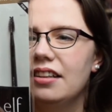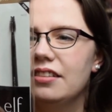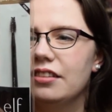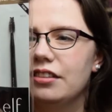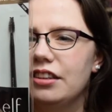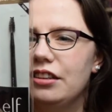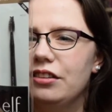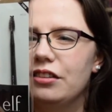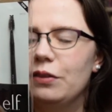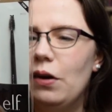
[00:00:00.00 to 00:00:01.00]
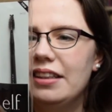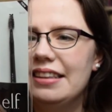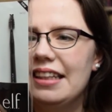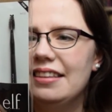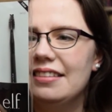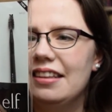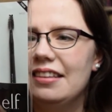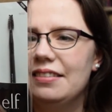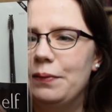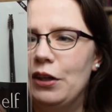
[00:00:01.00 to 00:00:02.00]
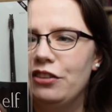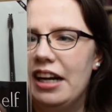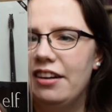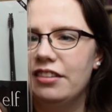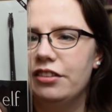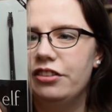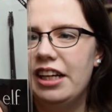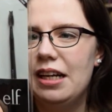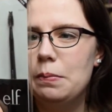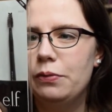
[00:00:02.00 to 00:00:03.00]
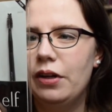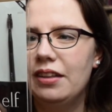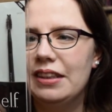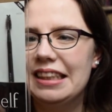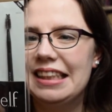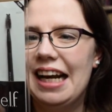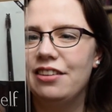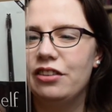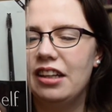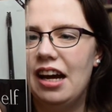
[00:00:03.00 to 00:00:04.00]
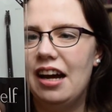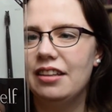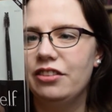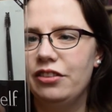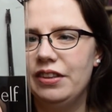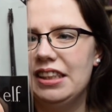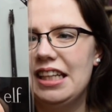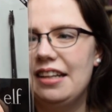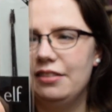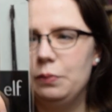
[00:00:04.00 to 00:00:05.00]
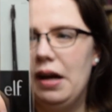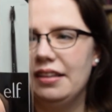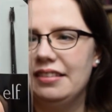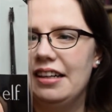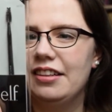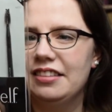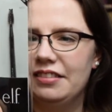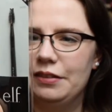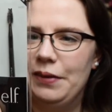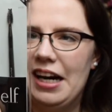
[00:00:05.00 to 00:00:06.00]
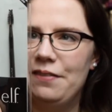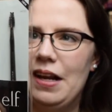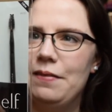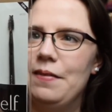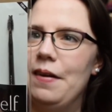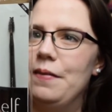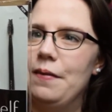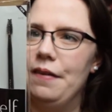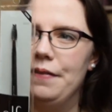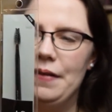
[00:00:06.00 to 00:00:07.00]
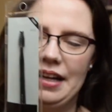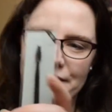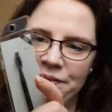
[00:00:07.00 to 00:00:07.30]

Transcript: So use the wand end and brush hair into shape, following the natural arch, fill in any sparse areas of the brow, blah, blah, blah, blah, blah, blah.